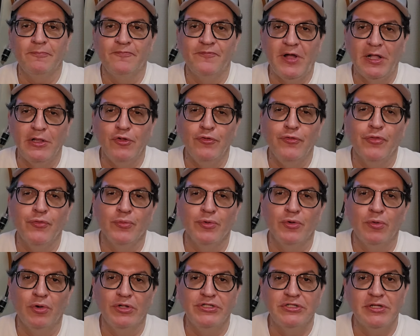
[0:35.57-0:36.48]
follow
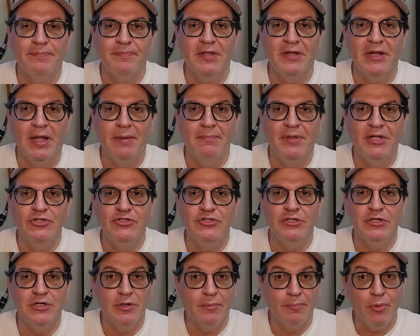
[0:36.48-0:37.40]
through on something I
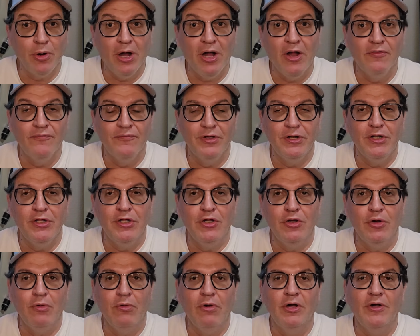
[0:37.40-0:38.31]
mentioned in a prior
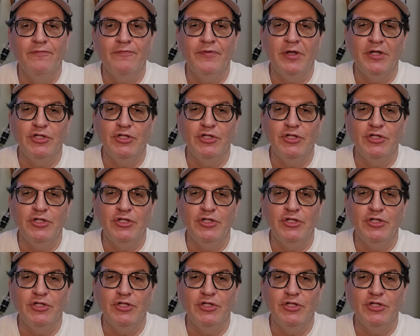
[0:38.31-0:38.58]
video of